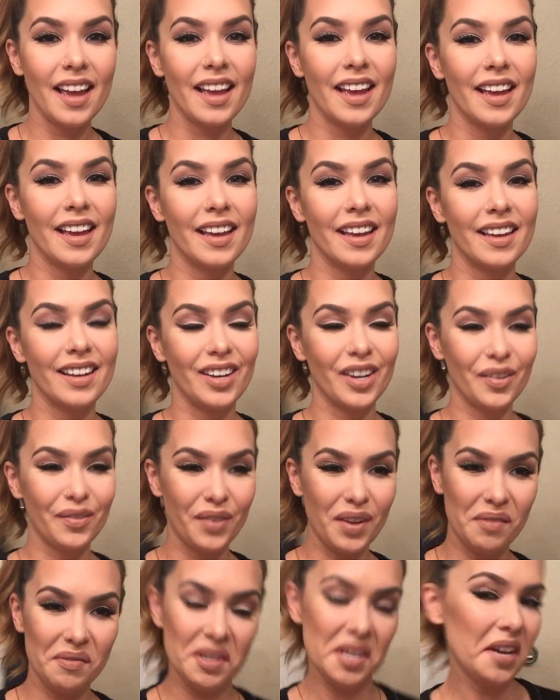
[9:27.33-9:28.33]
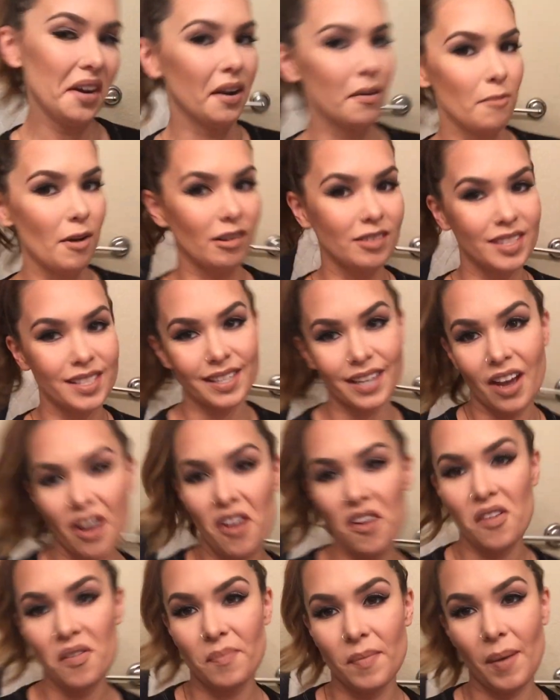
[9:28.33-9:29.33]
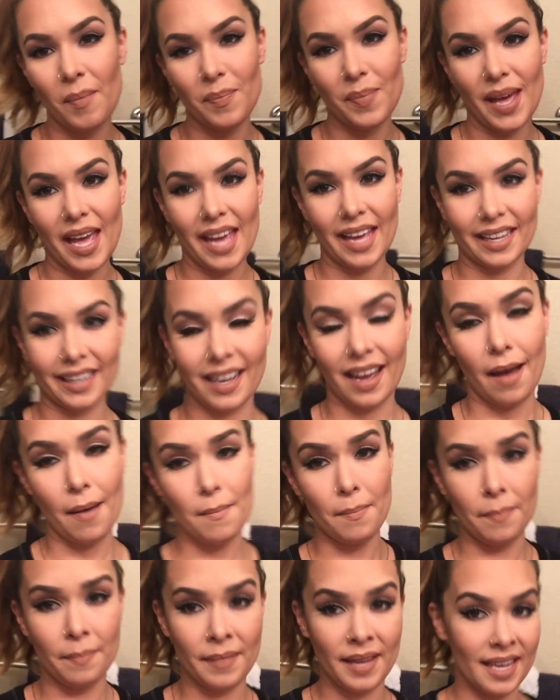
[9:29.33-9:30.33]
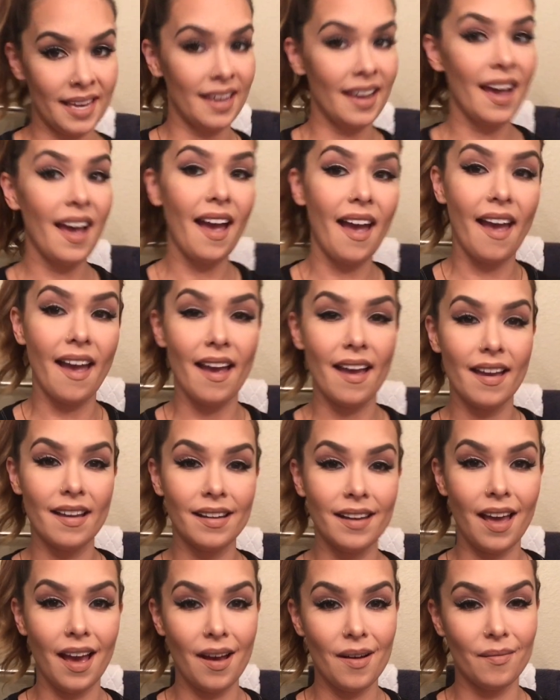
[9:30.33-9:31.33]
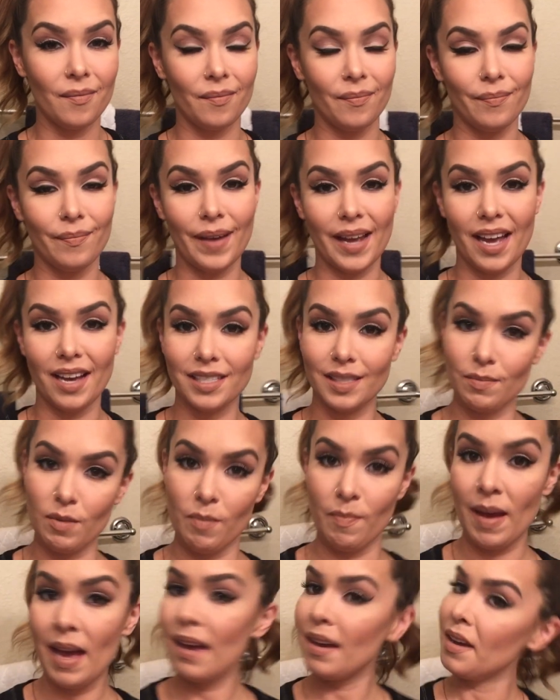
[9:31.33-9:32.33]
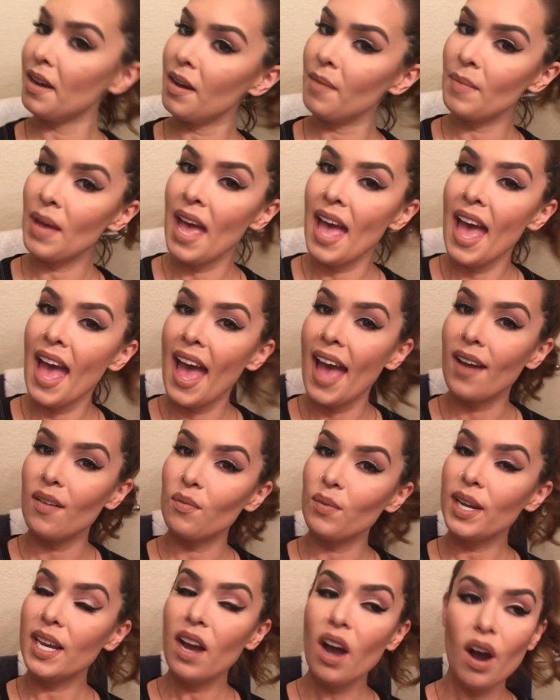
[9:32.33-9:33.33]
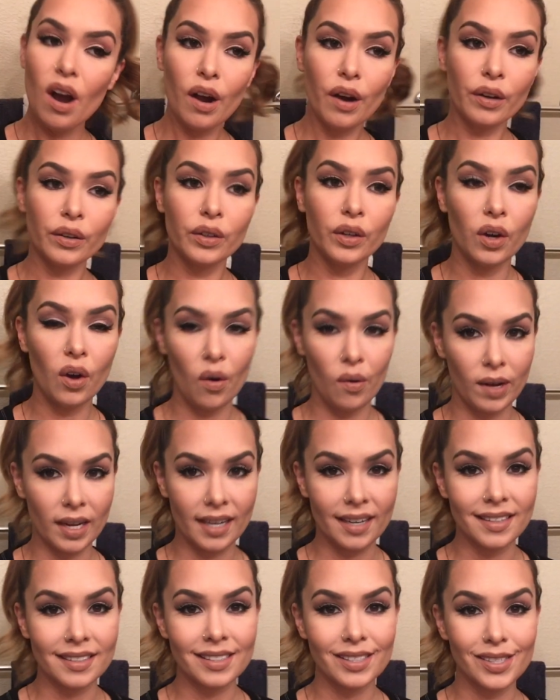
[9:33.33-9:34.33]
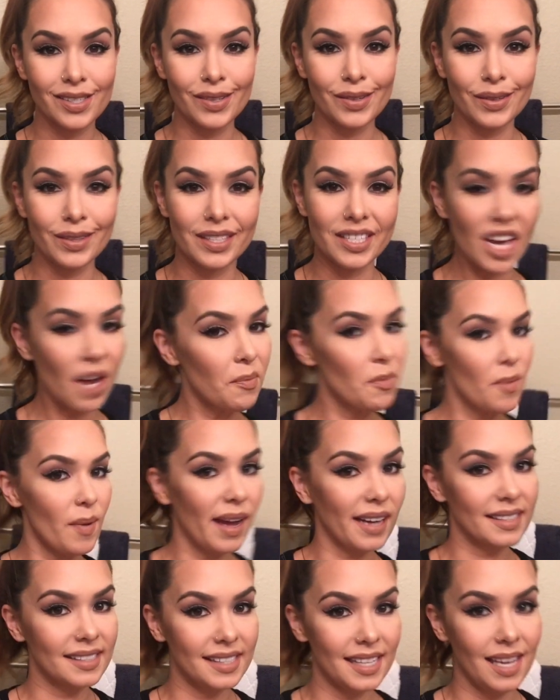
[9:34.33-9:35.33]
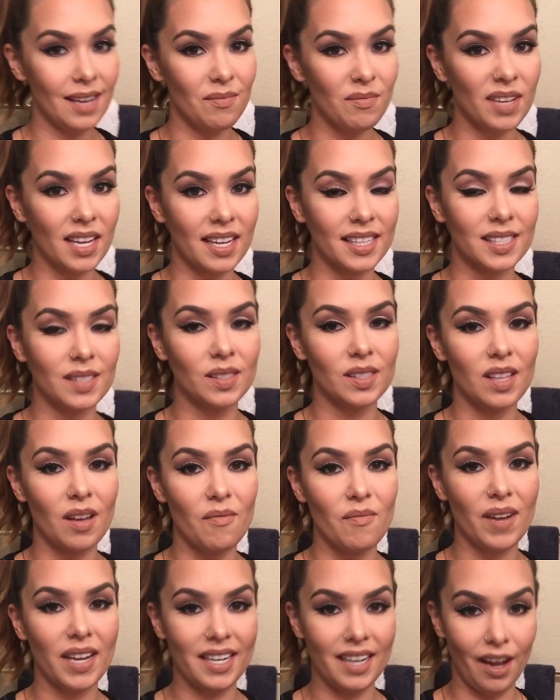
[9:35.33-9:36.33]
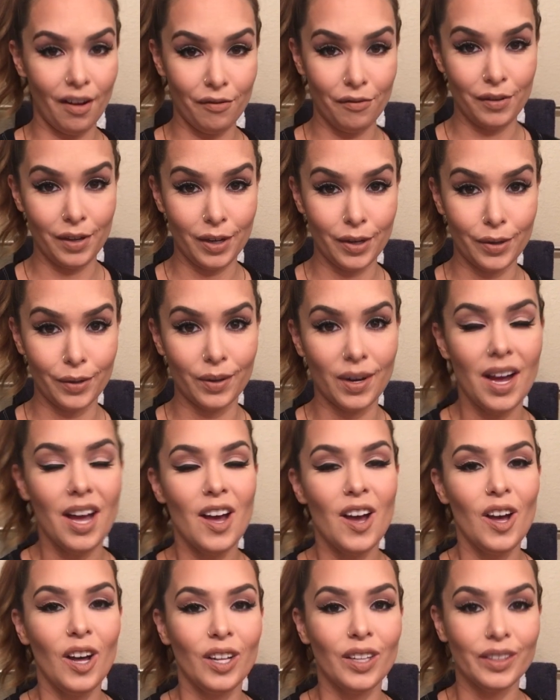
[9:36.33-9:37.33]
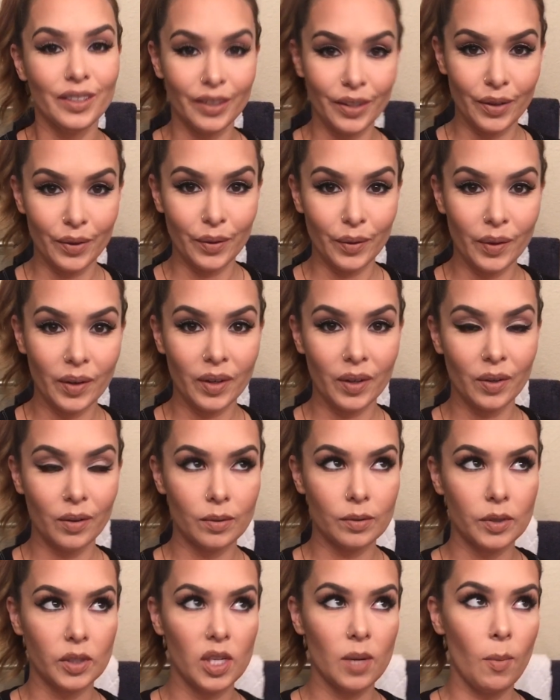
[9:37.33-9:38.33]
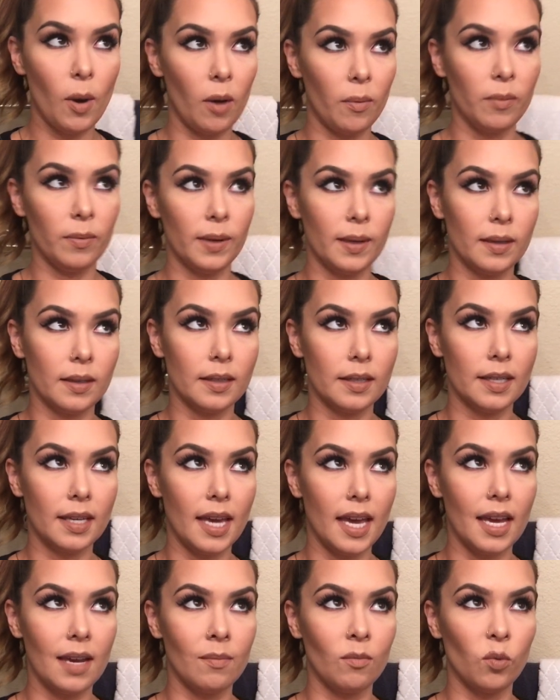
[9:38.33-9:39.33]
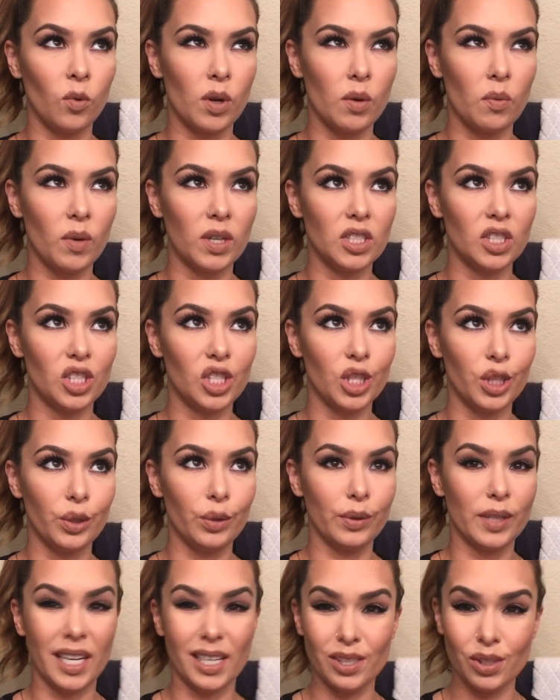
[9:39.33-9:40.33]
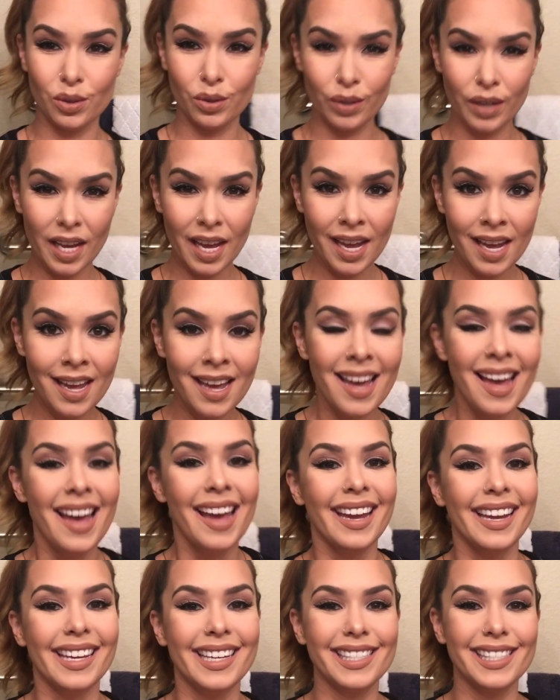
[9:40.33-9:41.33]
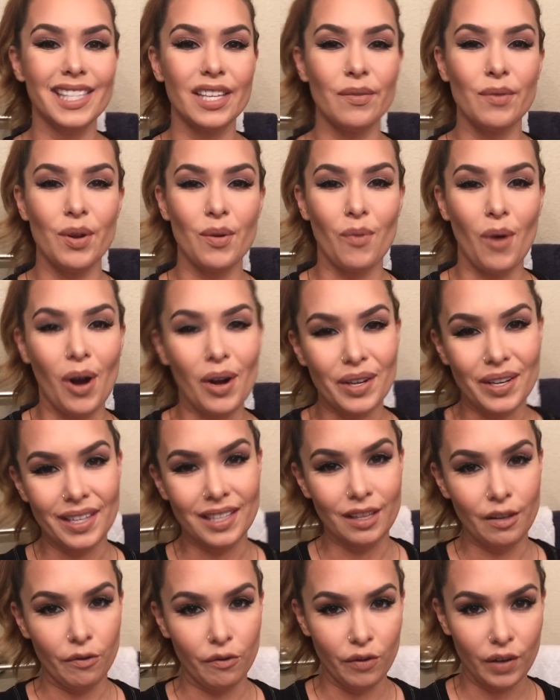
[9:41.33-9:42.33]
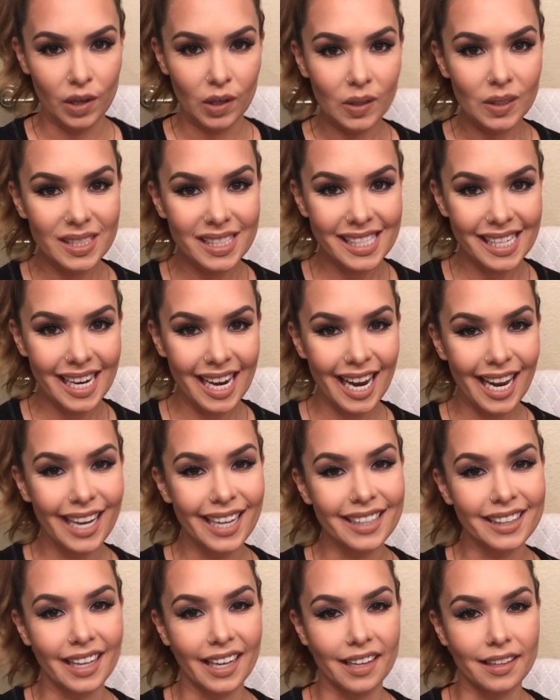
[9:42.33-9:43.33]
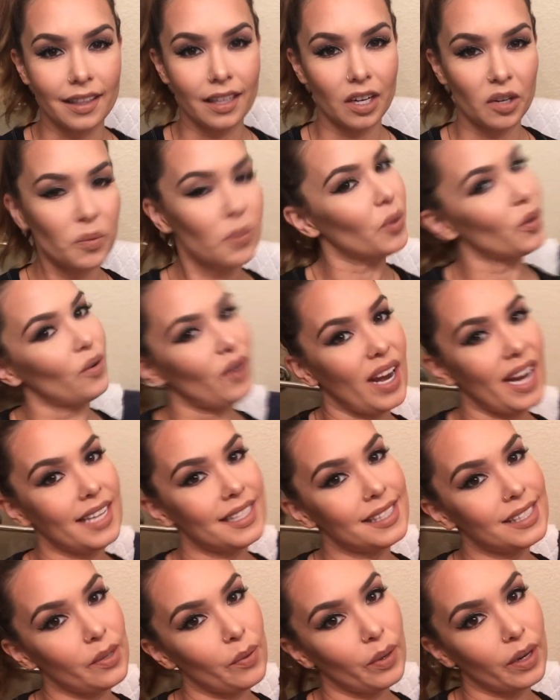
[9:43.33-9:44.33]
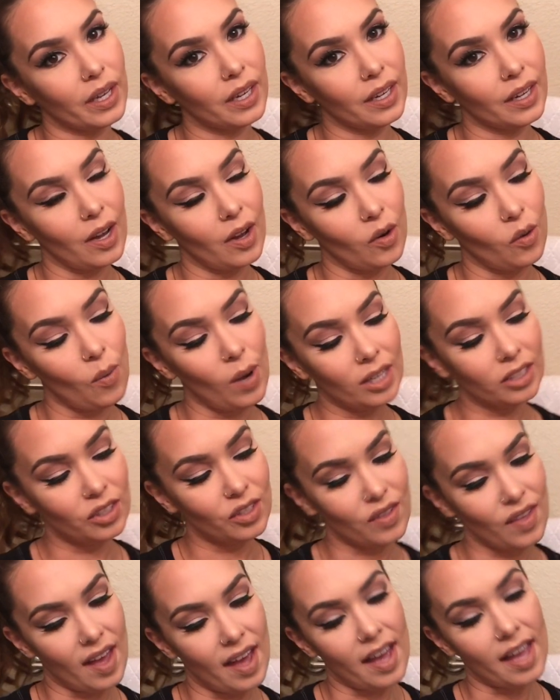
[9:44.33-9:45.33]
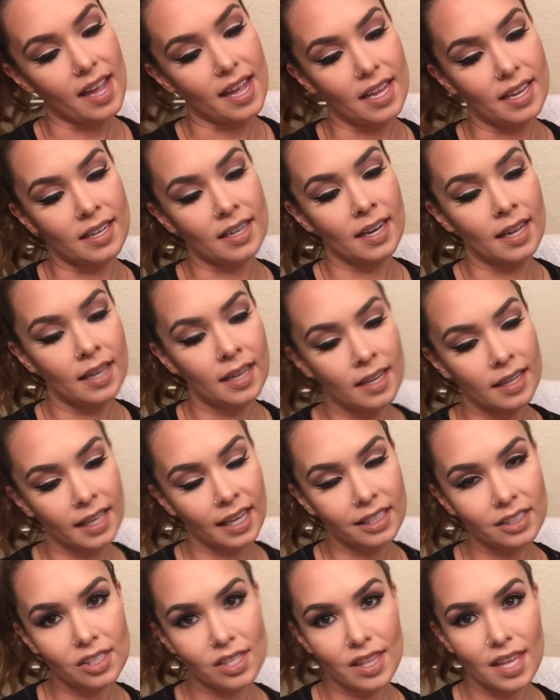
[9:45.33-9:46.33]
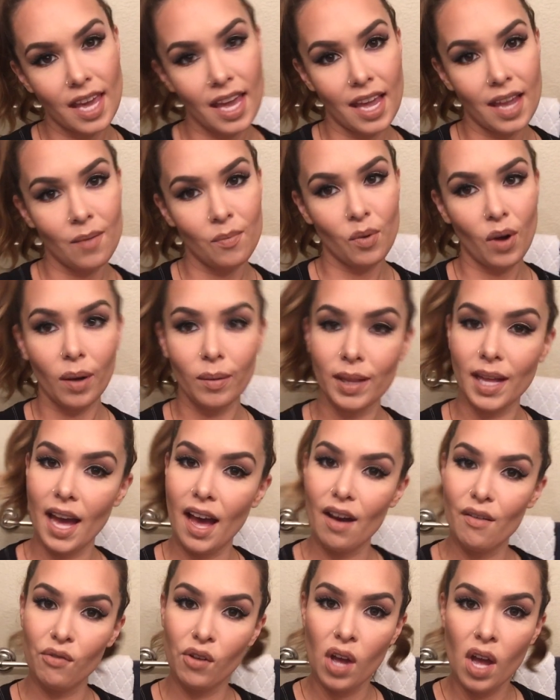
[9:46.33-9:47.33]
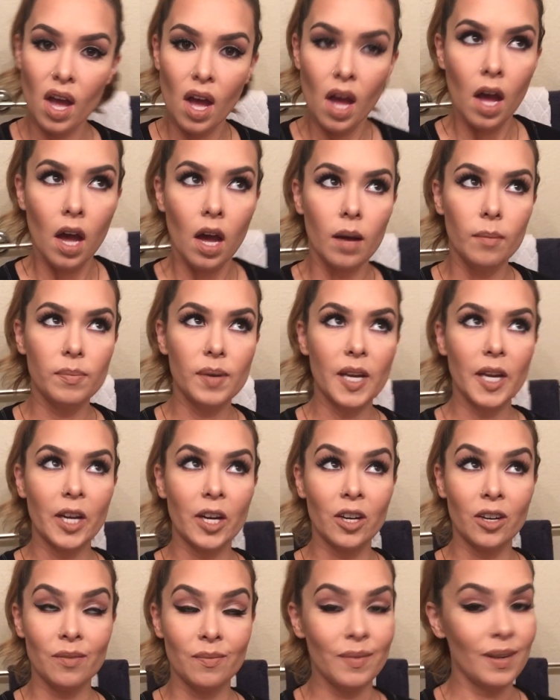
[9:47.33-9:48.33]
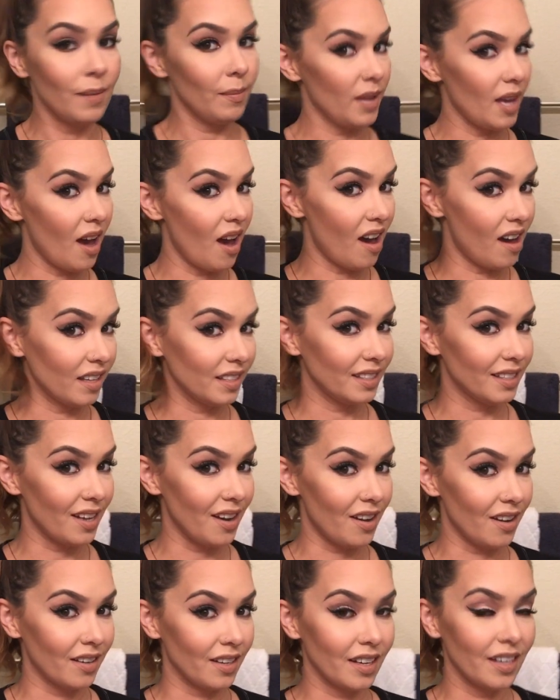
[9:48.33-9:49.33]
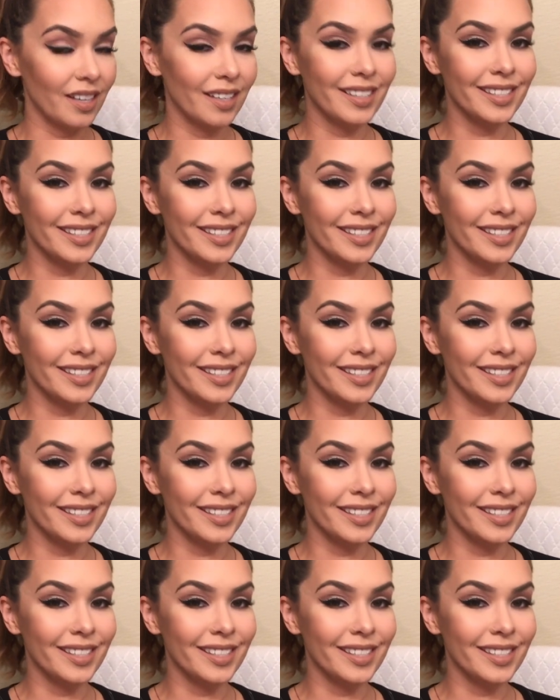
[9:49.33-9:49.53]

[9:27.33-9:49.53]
And her family are about to come pick me and my husband Matt up, and we are going to the Diamondbacks game because my nephew Luke, whose t-ball game we went to yesterday, he's gonna be walking the field today in like a little parade, so we're gonna go watch that and catch the game, probably have a beer, maybe a hot dog.